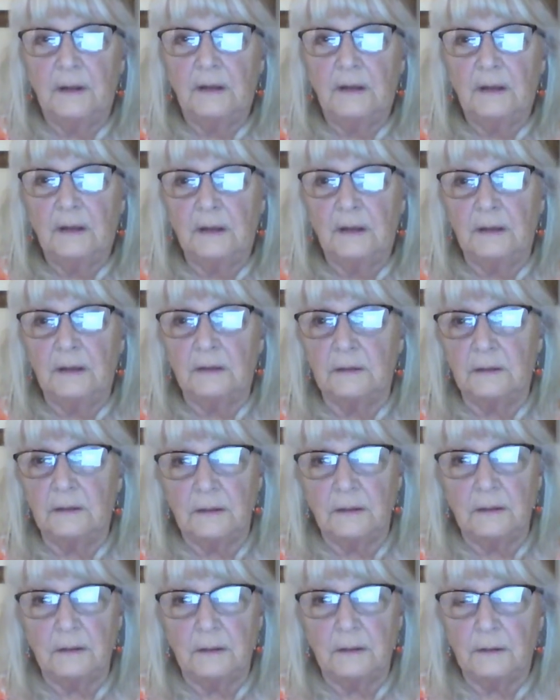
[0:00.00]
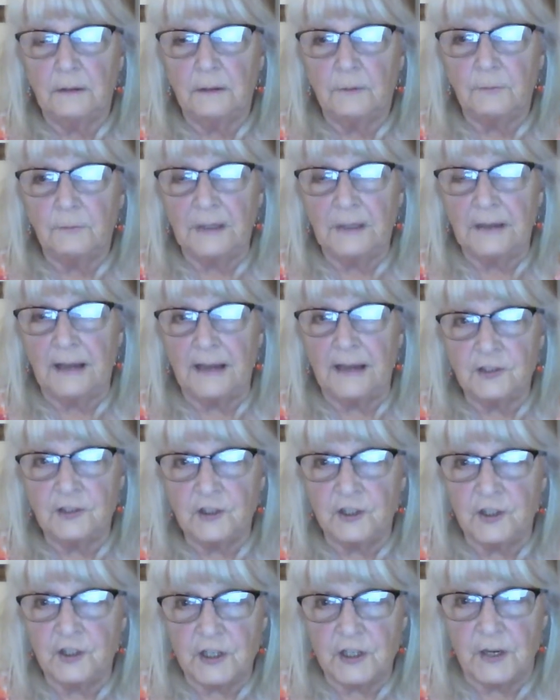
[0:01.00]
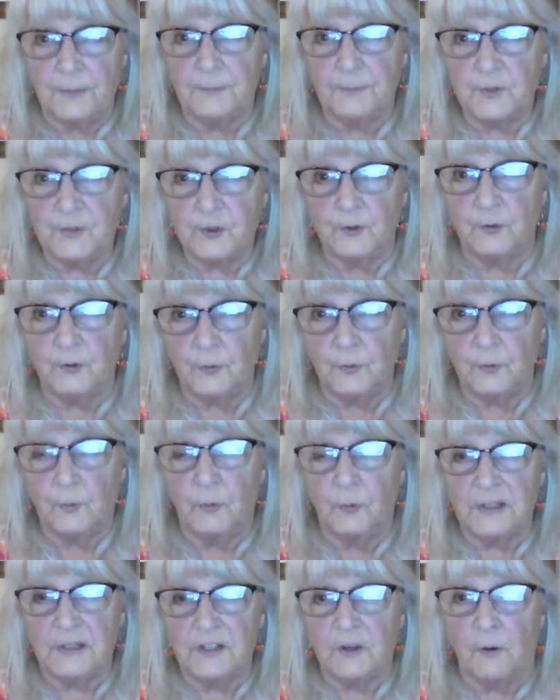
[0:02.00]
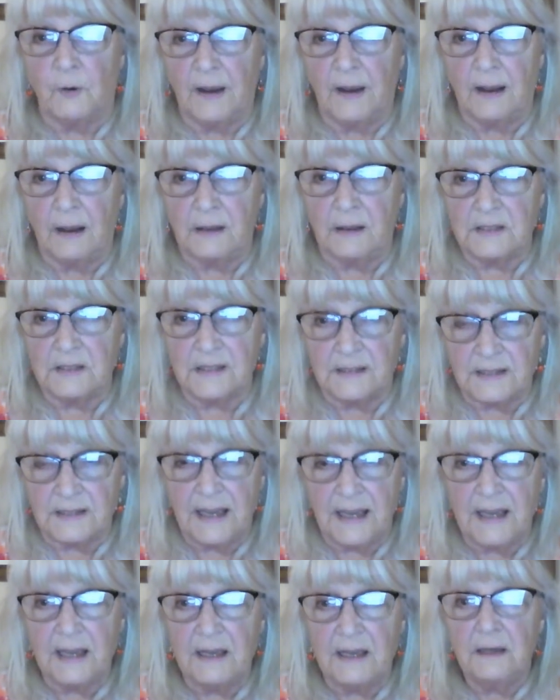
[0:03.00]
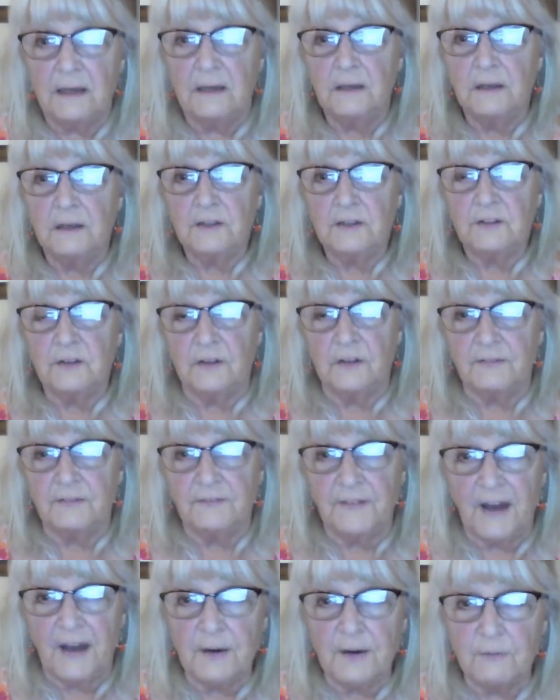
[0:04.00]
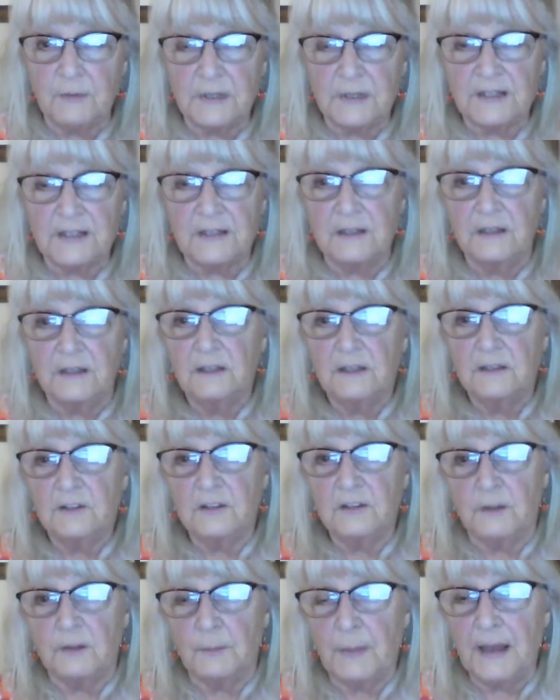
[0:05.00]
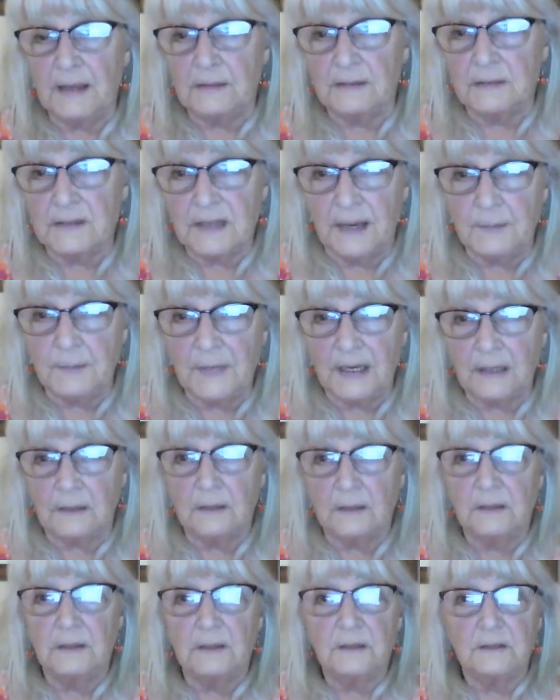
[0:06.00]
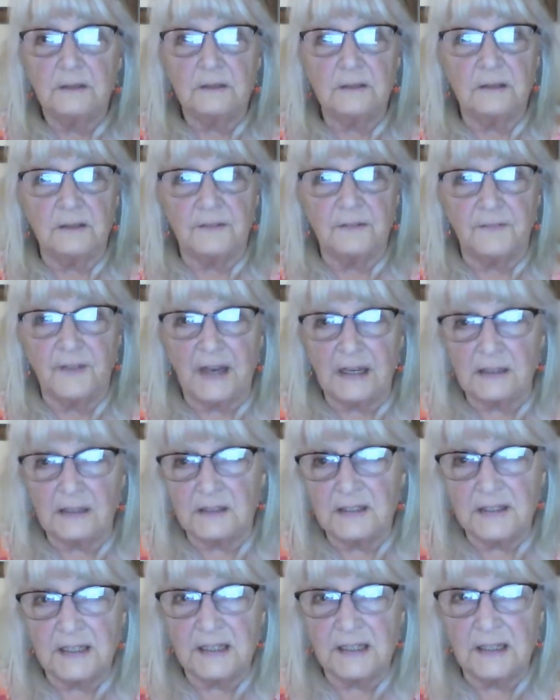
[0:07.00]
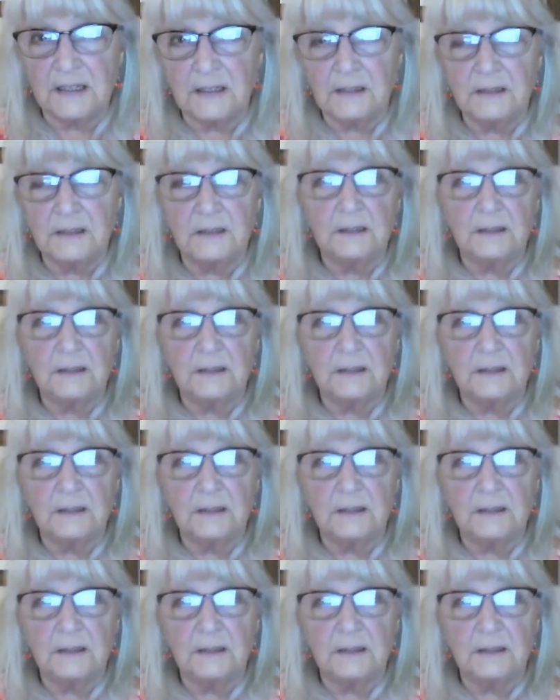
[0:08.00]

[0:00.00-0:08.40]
in relationship to what's going on today, to the virus, to the pandemic, to the vaccine.